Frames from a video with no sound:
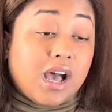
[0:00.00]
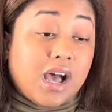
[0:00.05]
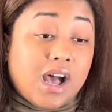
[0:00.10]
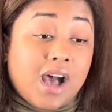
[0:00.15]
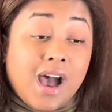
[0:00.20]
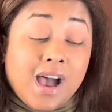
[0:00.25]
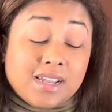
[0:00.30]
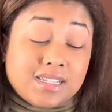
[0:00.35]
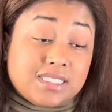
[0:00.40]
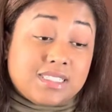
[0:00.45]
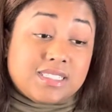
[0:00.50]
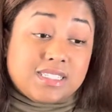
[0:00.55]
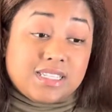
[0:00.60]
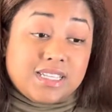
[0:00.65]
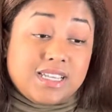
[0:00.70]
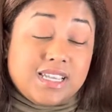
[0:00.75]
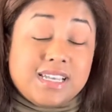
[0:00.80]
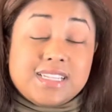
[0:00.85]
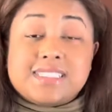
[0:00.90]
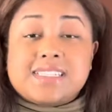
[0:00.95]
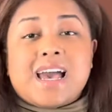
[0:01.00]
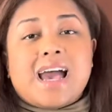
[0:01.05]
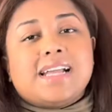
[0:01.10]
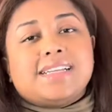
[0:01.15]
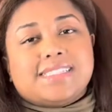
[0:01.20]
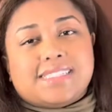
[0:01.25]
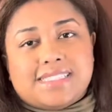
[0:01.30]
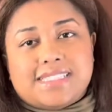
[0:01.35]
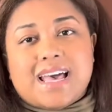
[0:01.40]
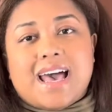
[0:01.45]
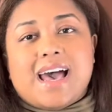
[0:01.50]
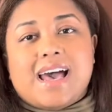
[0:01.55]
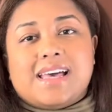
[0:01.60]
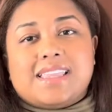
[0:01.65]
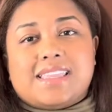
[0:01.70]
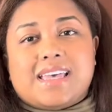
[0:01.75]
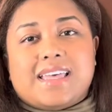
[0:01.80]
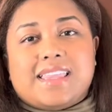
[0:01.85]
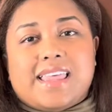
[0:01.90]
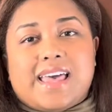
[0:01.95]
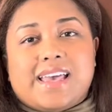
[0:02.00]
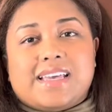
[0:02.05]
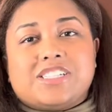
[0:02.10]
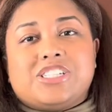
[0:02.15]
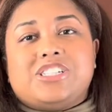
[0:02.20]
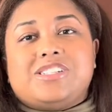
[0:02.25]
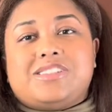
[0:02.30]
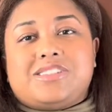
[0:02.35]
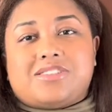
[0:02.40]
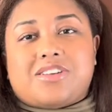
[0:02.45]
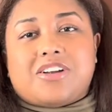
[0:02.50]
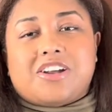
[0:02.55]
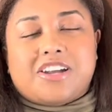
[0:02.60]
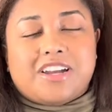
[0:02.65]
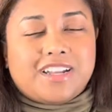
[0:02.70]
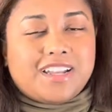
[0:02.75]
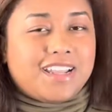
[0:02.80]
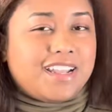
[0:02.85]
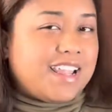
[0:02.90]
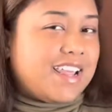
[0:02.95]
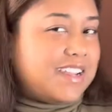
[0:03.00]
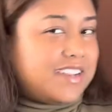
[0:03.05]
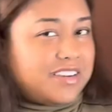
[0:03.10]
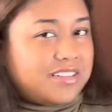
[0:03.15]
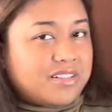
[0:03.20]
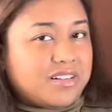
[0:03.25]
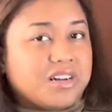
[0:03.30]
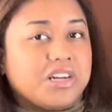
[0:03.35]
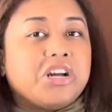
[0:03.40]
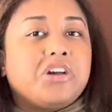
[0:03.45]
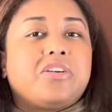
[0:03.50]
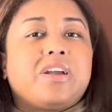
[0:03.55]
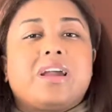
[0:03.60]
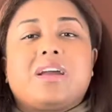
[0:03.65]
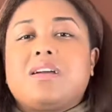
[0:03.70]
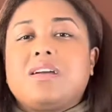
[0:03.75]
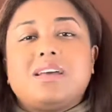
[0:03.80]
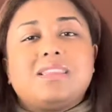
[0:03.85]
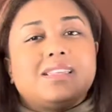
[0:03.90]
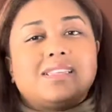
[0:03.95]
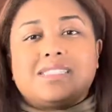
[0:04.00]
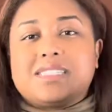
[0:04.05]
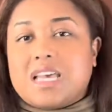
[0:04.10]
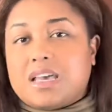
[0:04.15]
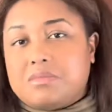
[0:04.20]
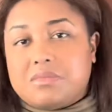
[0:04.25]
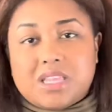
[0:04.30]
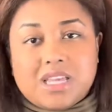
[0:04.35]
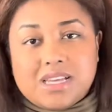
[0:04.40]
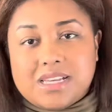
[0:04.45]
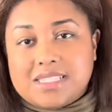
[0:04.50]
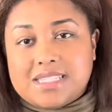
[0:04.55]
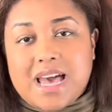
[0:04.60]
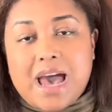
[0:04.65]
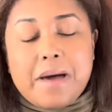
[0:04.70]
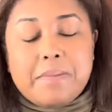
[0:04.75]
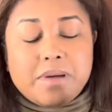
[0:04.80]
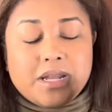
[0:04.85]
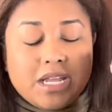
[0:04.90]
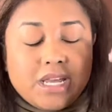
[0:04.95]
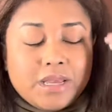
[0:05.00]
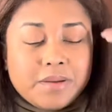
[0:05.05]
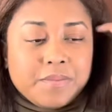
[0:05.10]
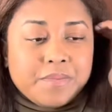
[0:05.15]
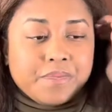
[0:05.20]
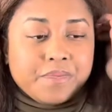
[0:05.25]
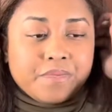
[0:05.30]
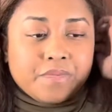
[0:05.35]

honestly, it's kind of sad that like she started and ended her career and the same thing is happening,